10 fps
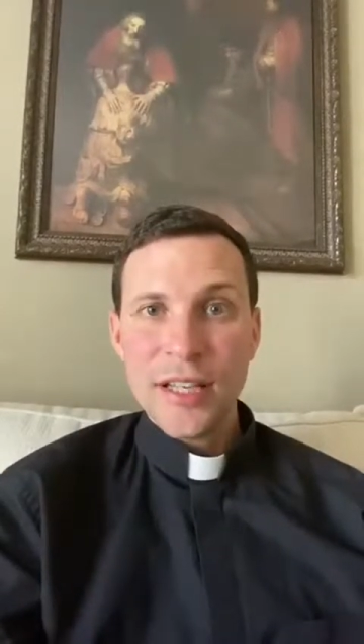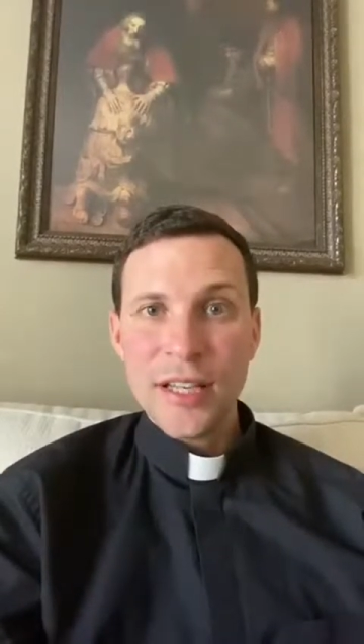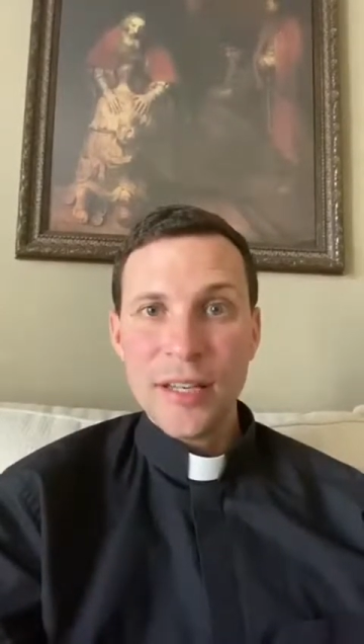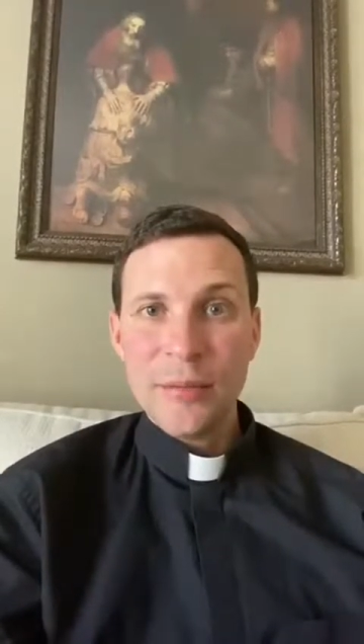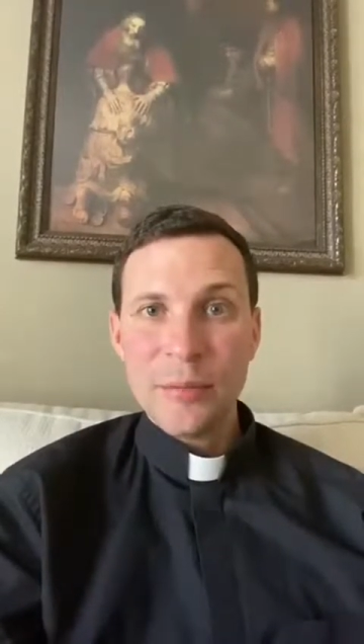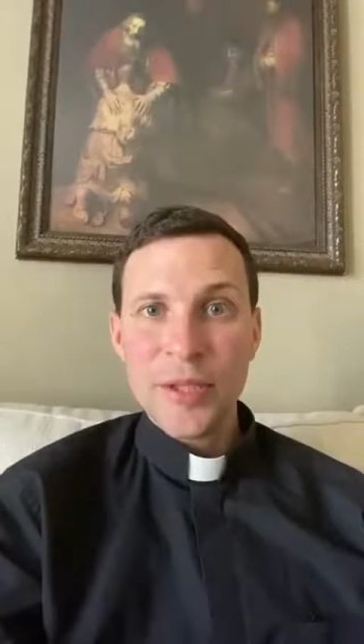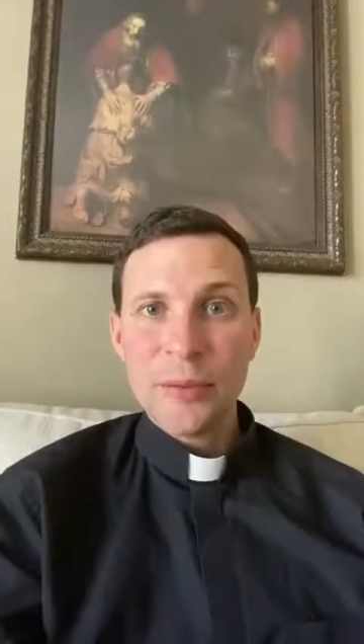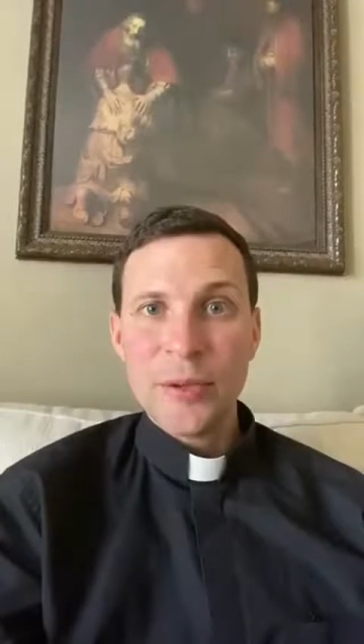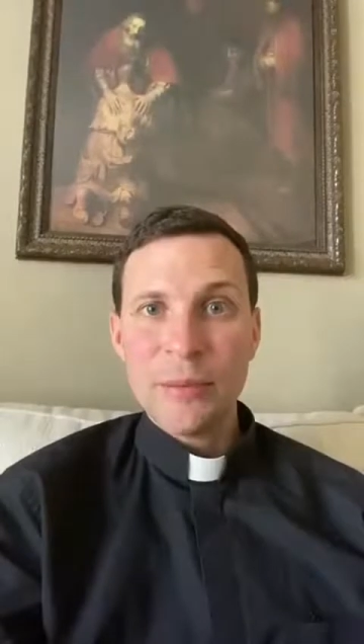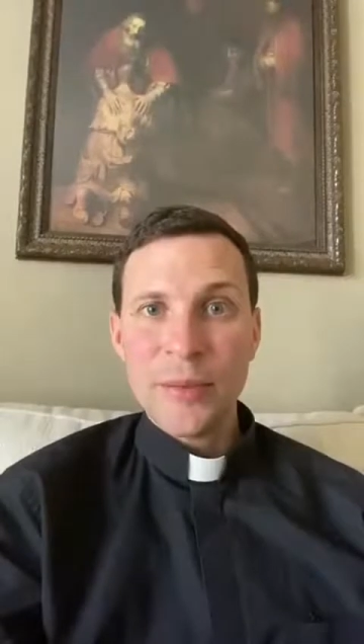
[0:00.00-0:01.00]
and be
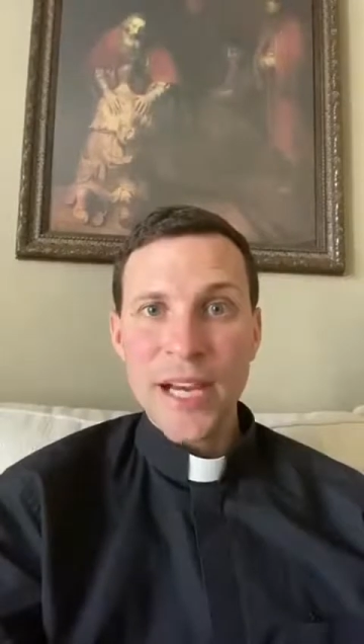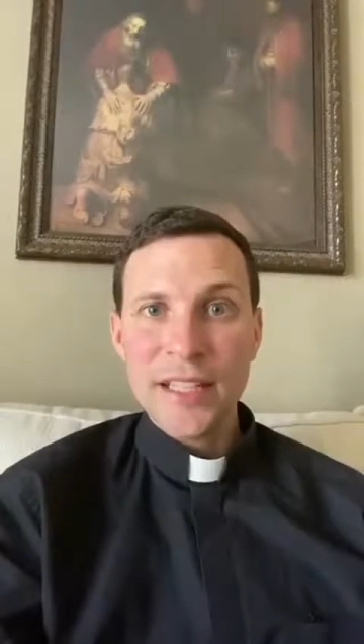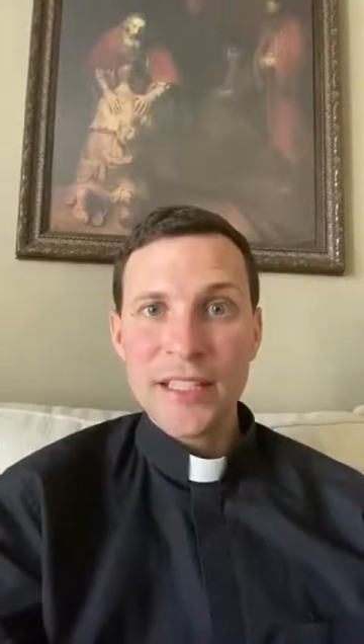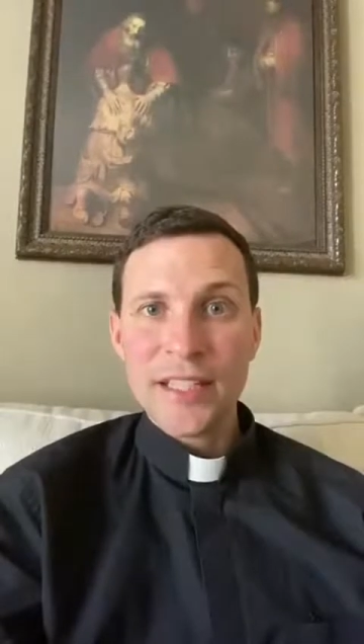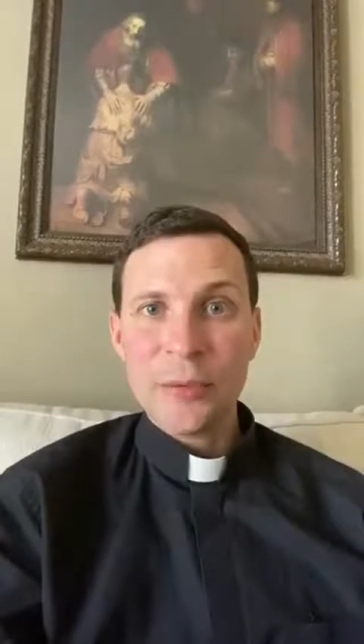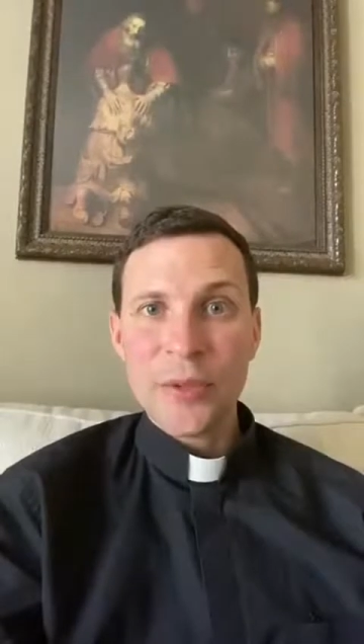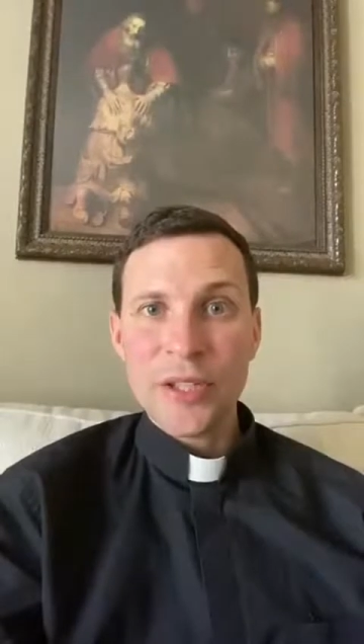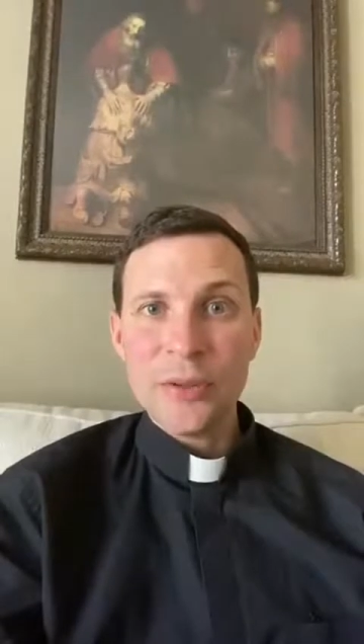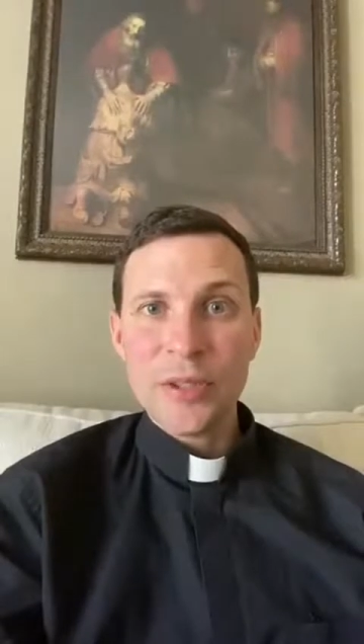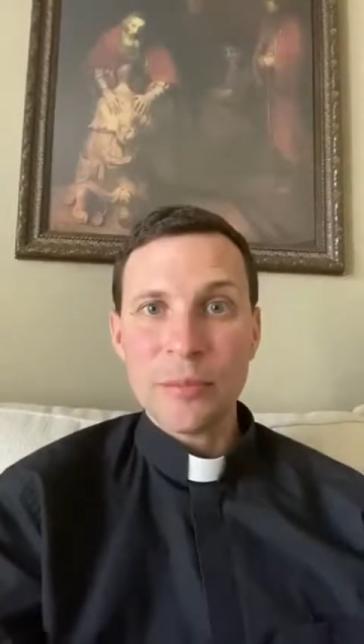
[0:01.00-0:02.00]
reminded and
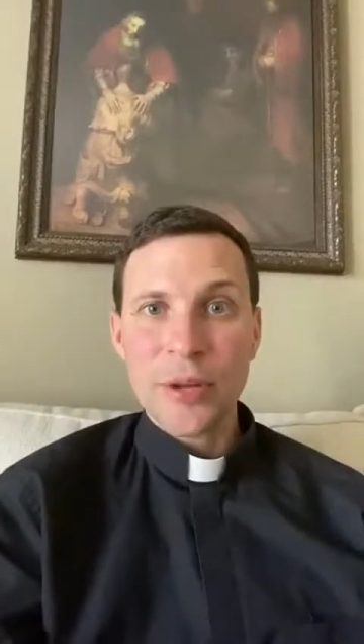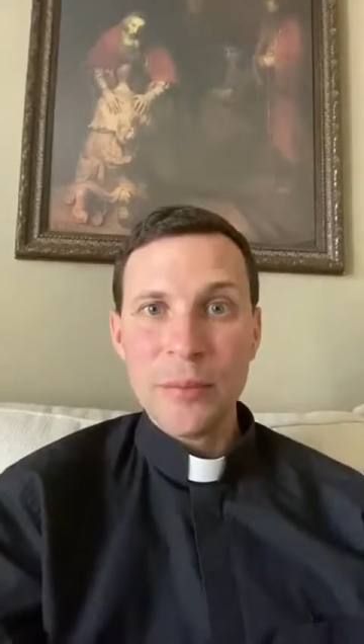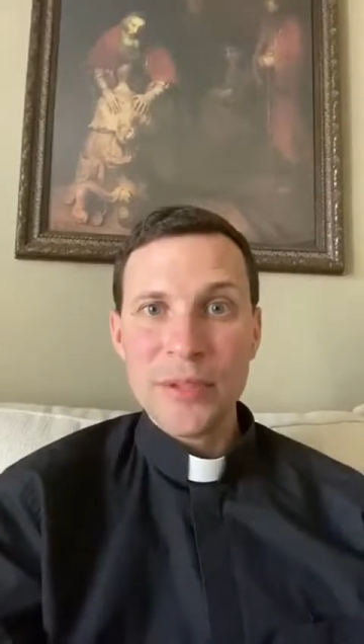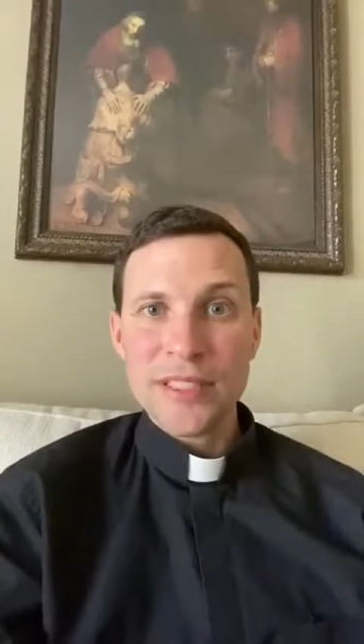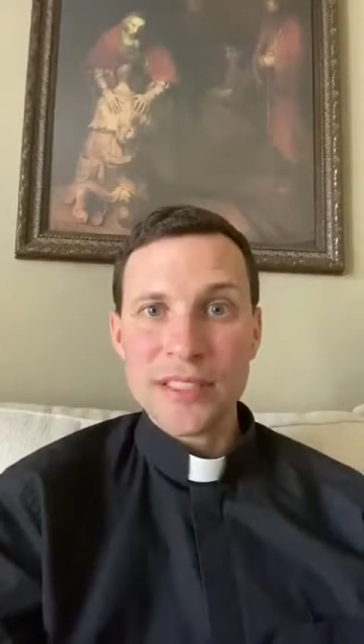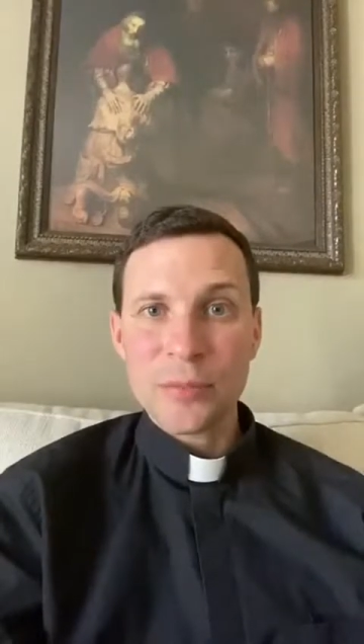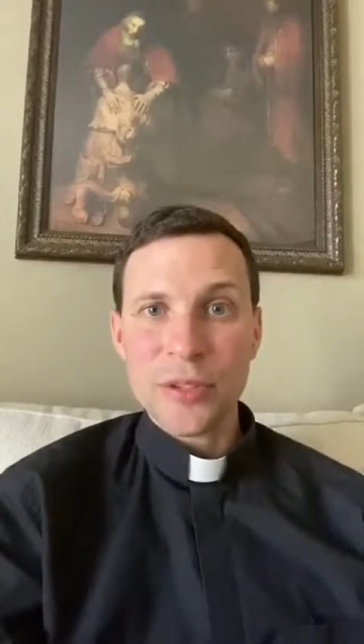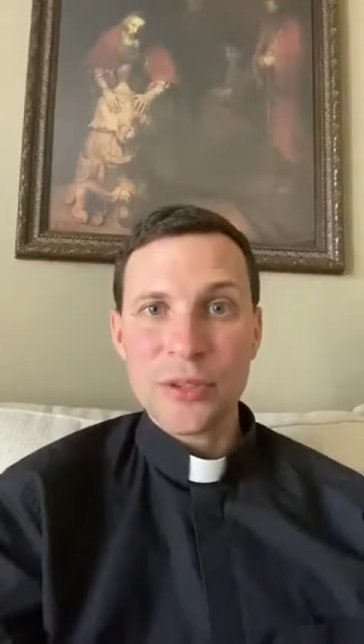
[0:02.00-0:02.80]
renew the promises